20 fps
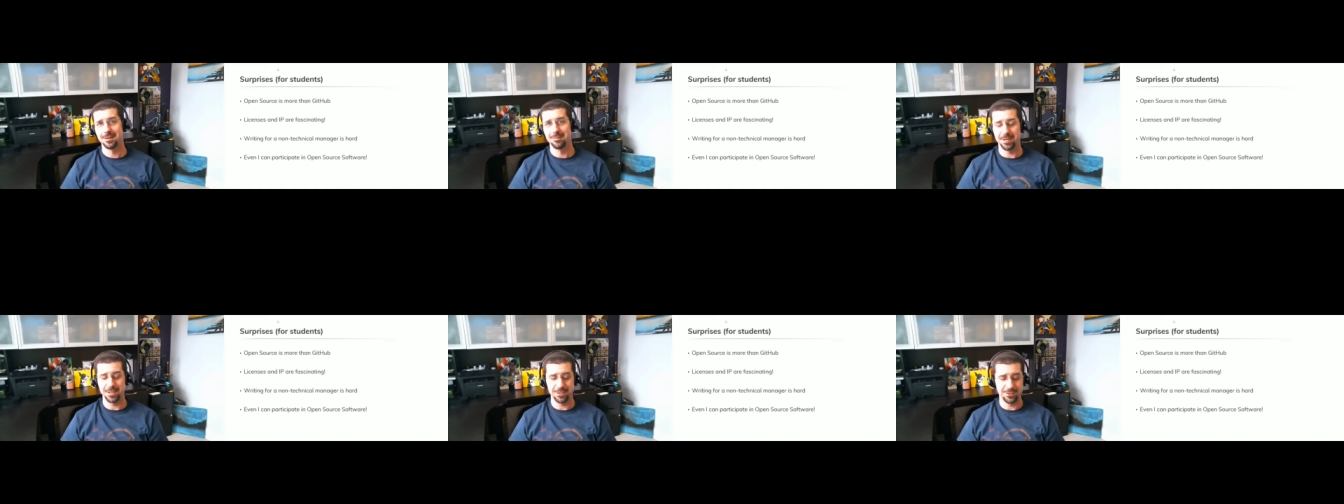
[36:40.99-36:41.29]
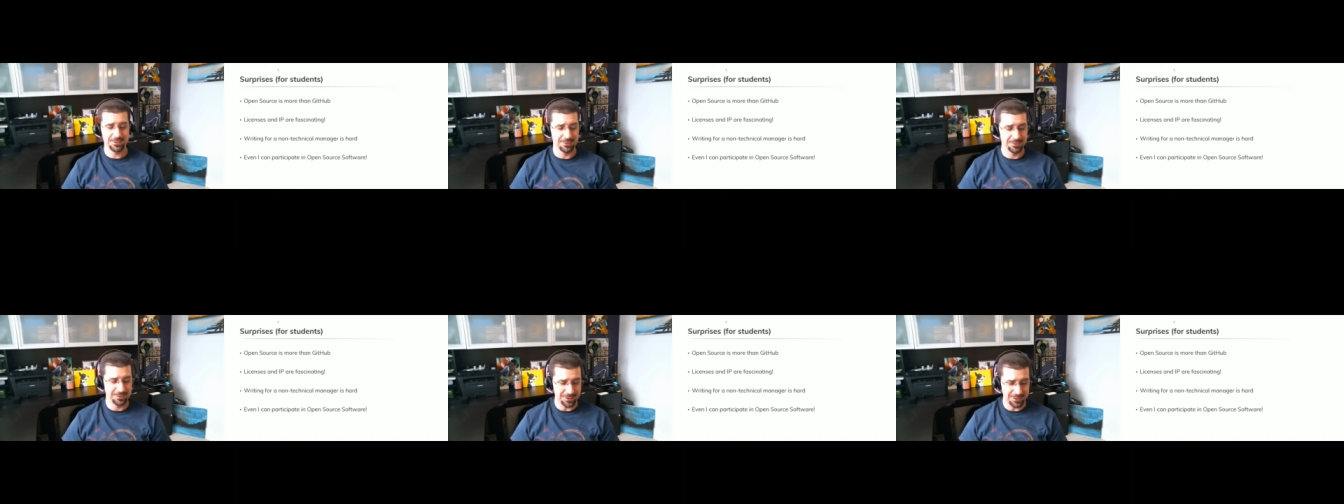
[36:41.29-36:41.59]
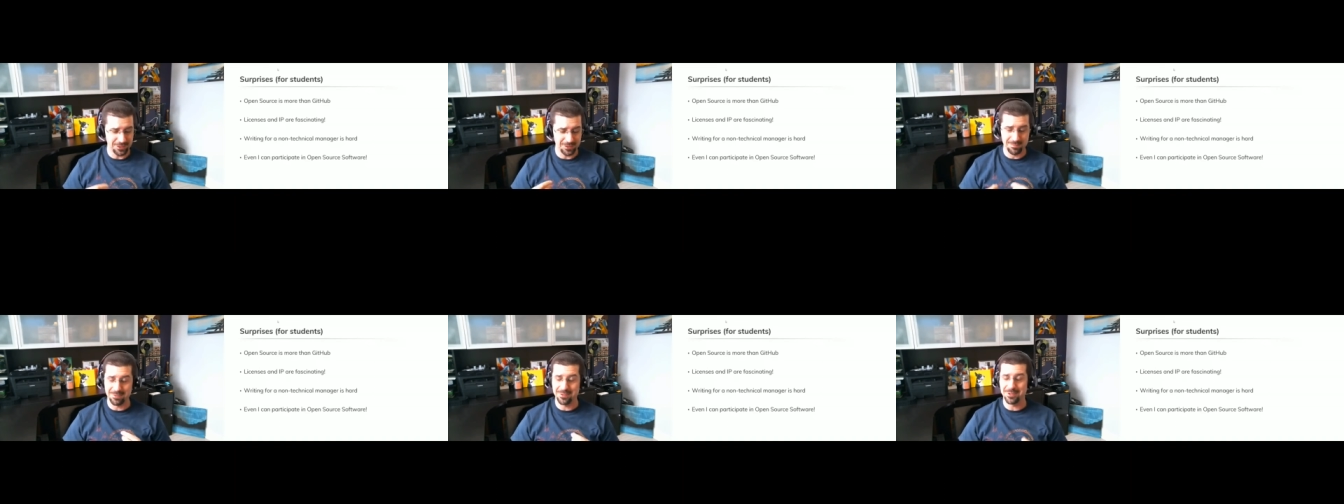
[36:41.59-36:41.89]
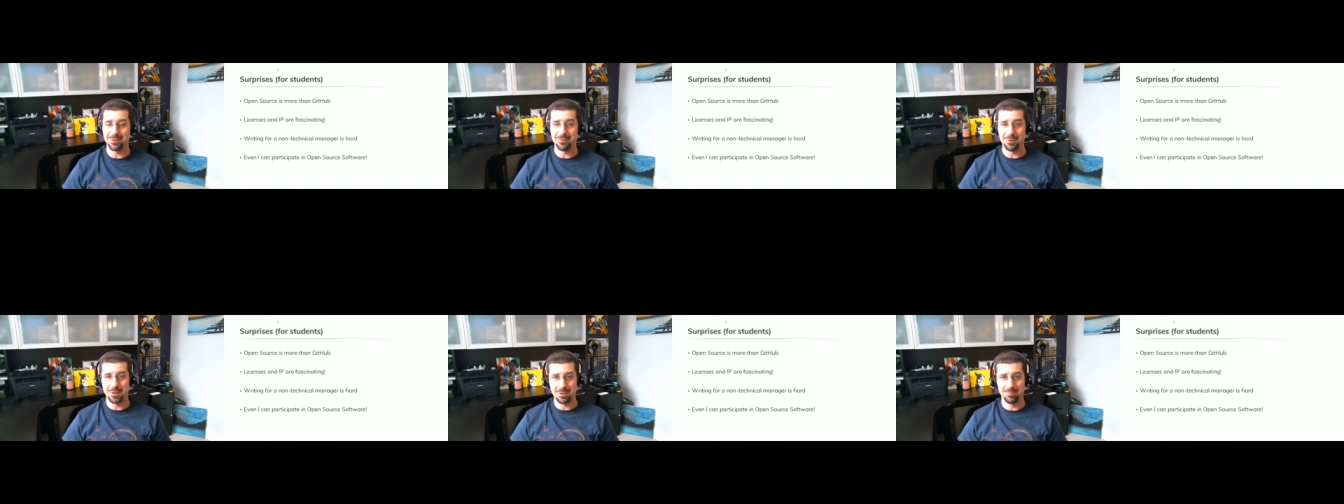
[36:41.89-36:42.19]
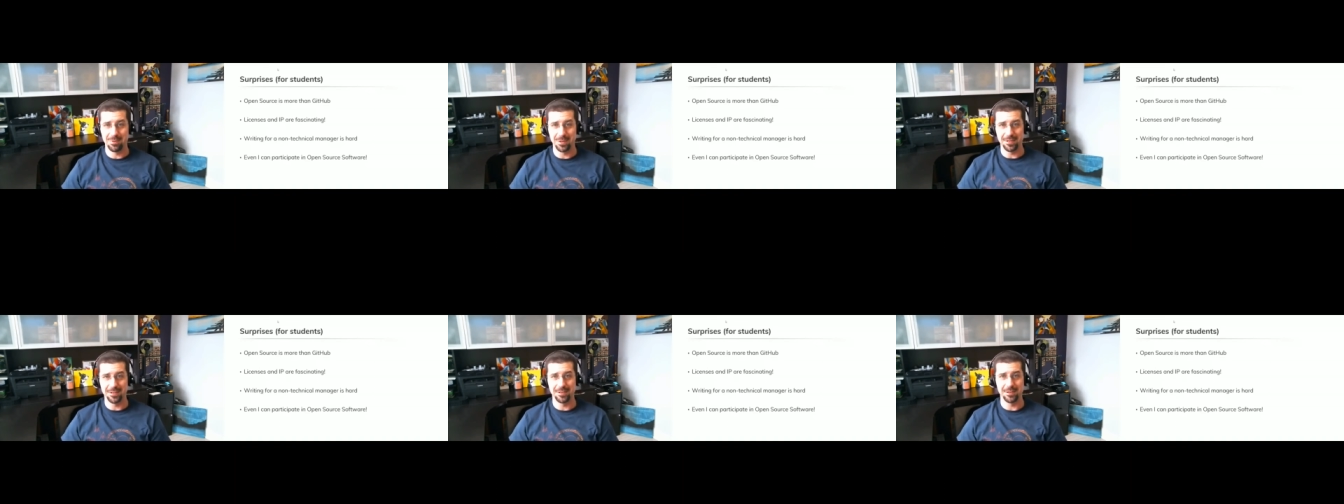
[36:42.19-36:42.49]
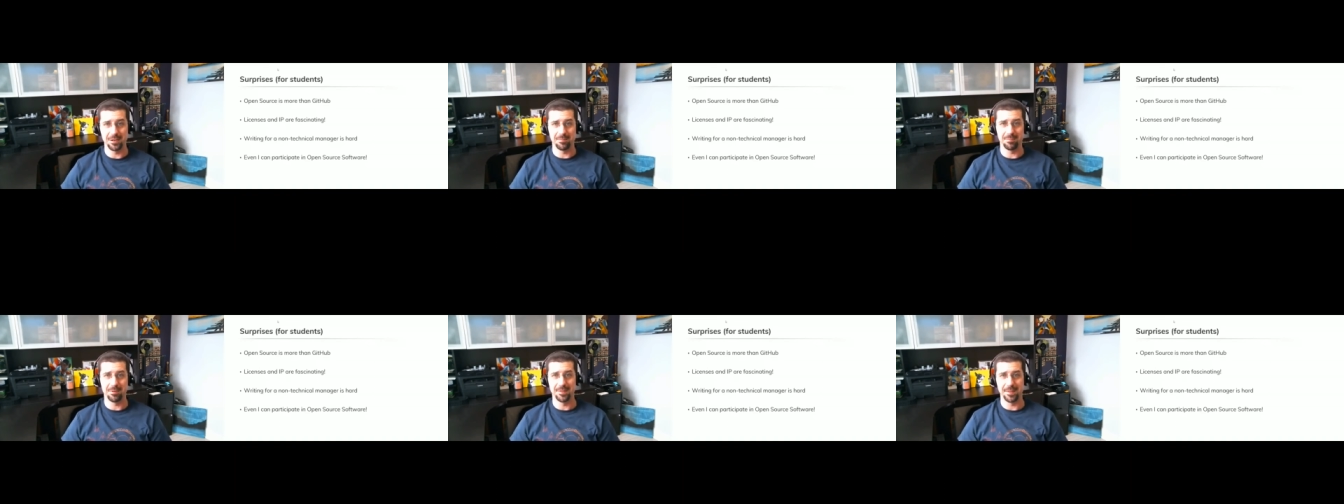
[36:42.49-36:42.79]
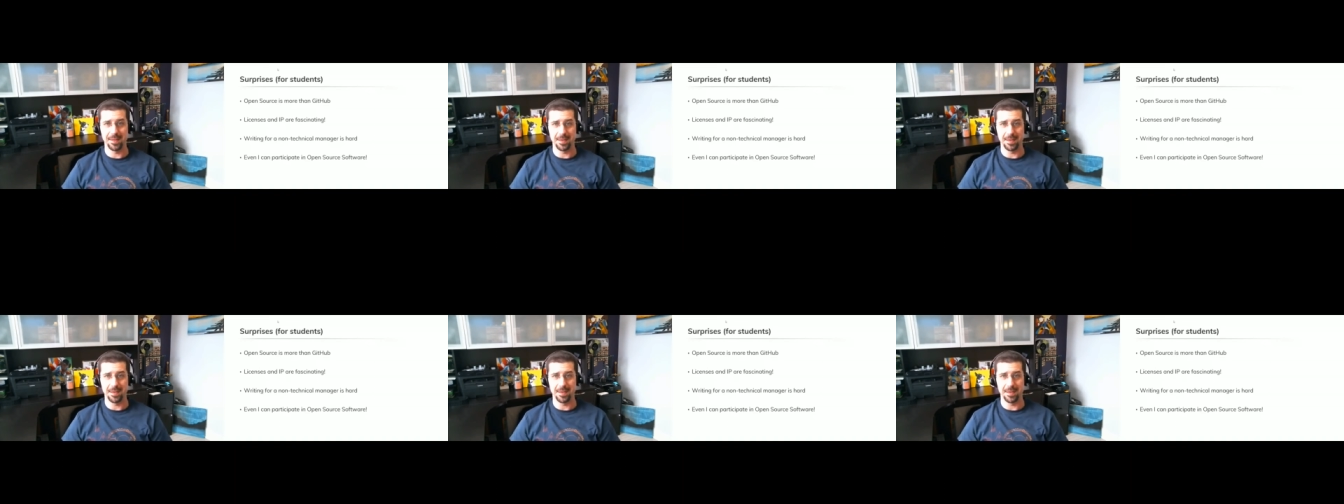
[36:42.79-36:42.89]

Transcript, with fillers: make sure that you're pretty well buttoned up on